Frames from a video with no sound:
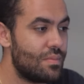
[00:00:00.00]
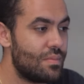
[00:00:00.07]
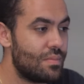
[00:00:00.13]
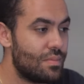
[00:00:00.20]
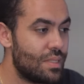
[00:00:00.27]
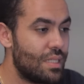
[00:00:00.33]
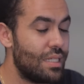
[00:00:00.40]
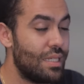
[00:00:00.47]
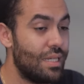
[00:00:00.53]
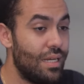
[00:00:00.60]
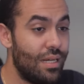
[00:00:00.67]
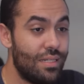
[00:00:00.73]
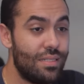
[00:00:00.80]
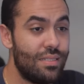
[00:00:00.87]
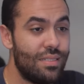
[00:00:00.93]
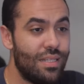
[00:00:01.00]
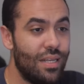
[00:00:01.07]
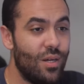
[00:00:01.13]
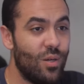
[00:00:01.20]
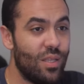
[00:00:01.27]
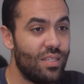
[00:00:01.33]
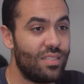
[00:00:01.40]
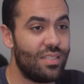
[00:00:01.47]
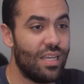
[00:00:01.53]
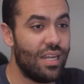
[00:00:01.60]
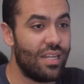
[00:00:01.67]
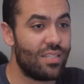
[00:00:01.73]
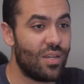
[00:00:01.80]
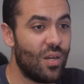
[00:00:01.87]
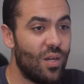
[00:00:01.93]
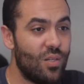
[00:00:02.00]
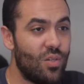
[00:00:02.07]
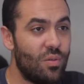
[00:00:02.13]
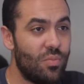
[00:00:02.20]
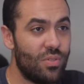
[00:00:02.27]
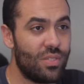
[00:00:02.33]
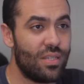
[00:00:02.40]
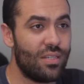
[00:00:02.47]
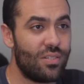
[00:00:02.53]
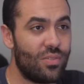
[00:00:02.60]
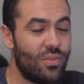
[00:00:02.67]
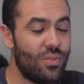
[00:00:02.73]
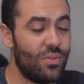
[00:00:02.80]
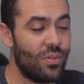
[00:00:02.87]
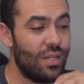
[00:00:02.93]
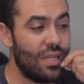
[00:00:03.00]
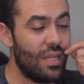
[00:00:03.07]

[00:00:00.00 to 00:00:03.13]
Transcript: So yeah, no, that that is a hundred percent true.